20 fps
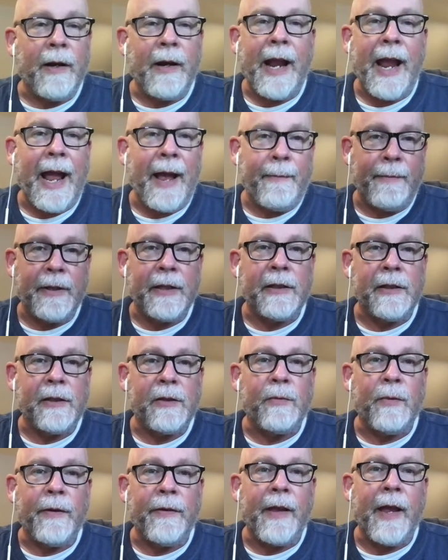happens
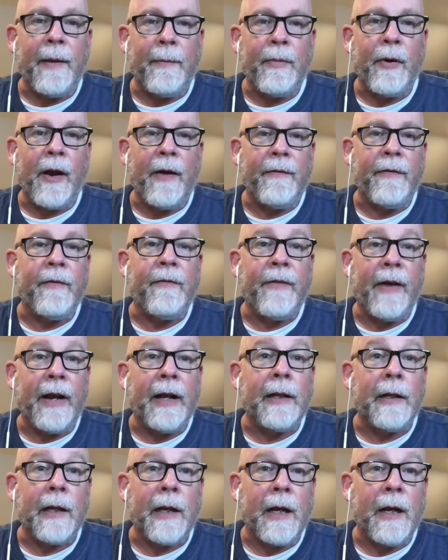when that profit
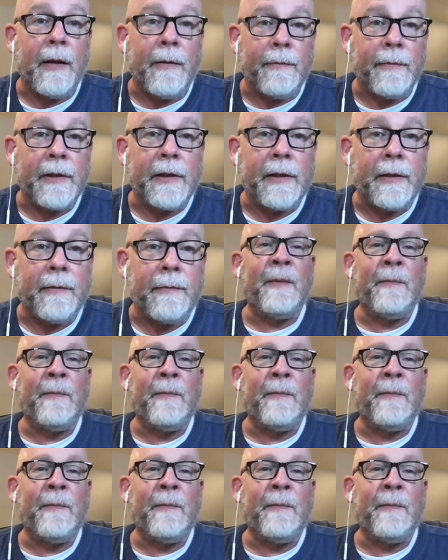finally comes.